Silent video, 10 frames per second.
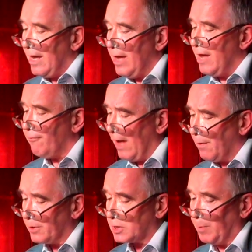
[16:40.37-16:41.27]
He
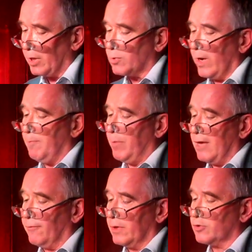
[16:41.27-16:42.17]
found the spot where
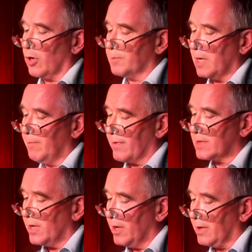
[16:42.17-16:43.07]
Bev had dropped her
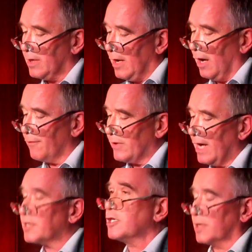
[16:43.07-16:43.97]
mother's urn and half
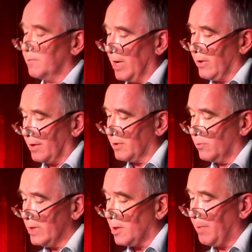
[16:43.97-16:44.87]
the ashes had blown out of
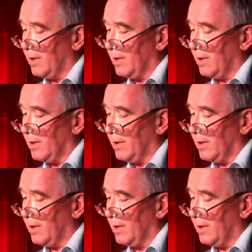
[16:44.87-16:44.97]
the window,